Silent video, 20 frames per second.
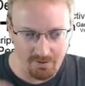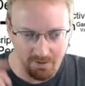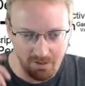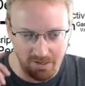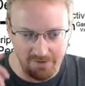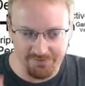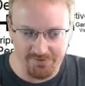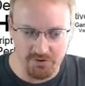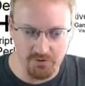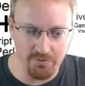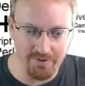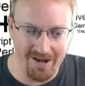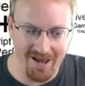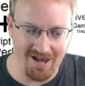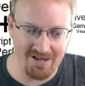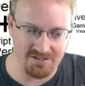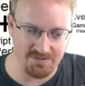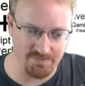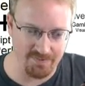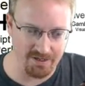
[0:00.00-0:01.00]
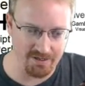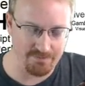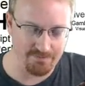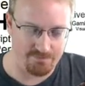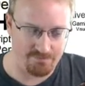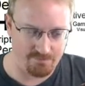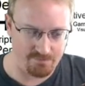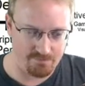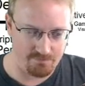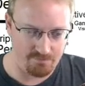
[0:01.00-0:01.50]
if you had asked me,
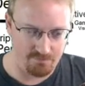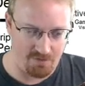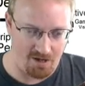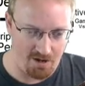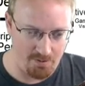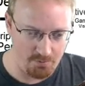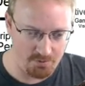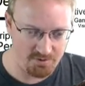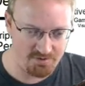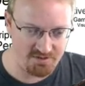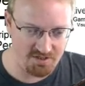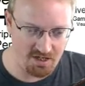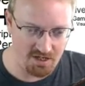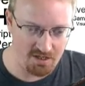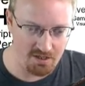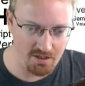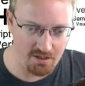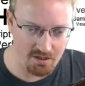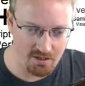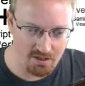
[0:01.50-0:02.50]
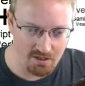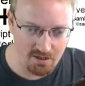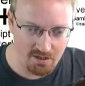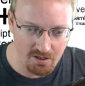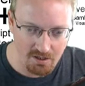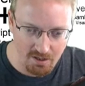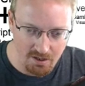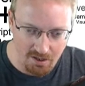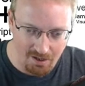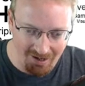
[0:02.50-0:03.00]
I would have said,
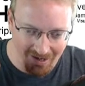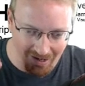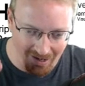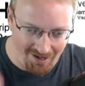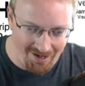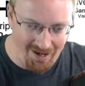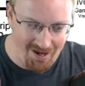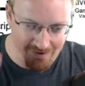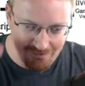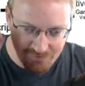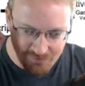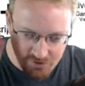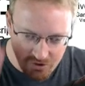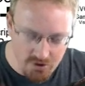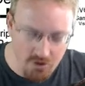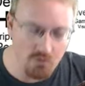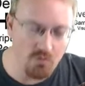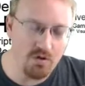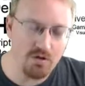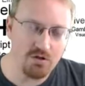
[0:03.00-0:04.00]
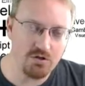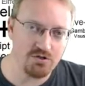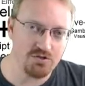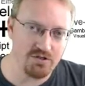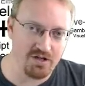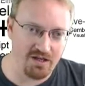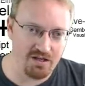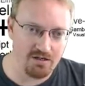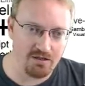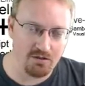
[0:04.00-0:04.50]
I have no
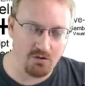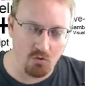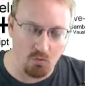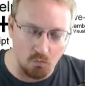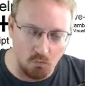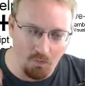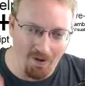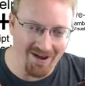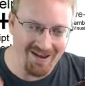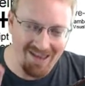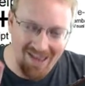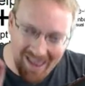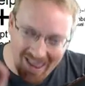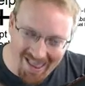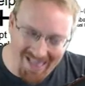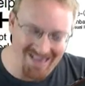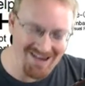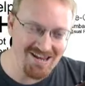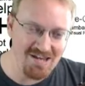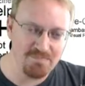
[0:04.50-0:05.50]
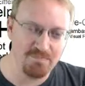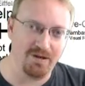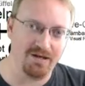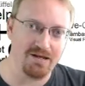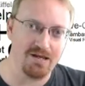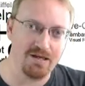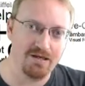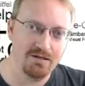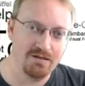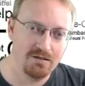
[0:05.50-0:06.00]
understanding why
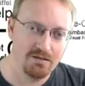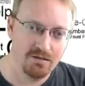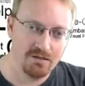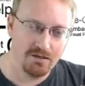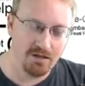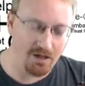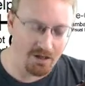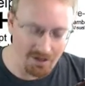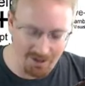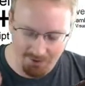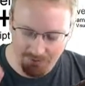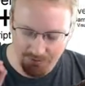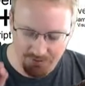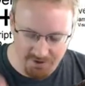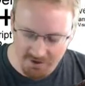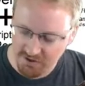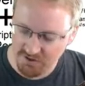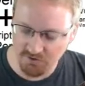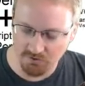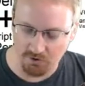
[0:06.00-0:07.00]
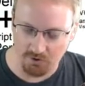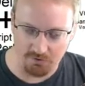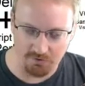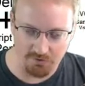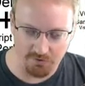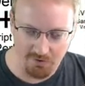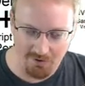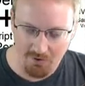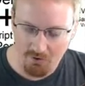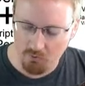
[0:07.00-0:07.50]
anybody on this
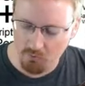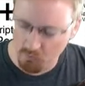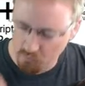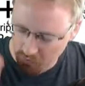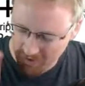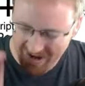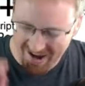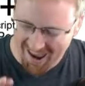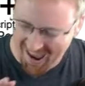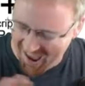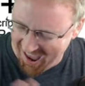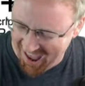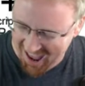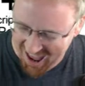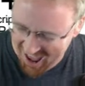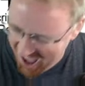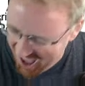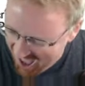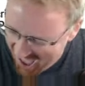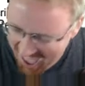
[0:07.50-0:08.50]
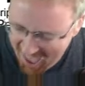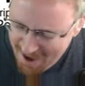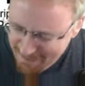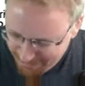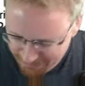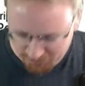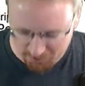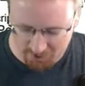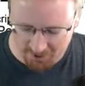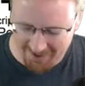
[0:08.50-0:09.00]
earth would
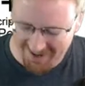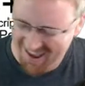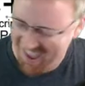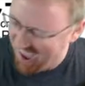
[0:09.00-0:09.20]
ever